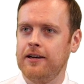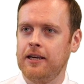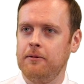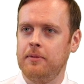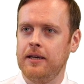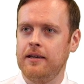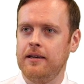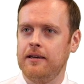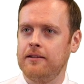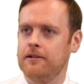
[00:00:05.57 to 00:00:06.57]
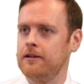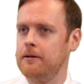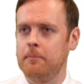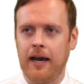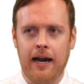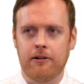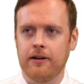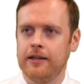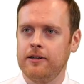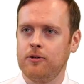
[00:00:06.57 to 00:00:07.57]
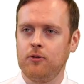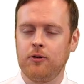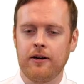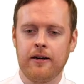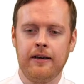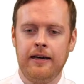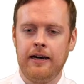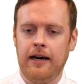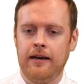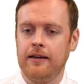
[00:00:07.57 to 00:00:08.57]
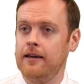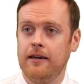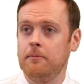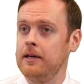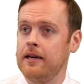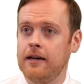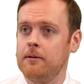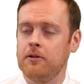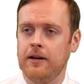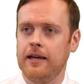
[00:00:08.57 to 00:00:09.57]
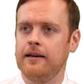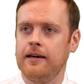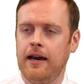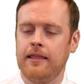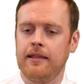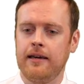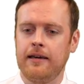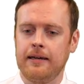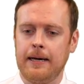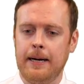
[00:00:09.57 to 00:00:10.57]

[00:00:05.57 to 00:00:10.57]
it can be either empowering or it can be encumbering. I think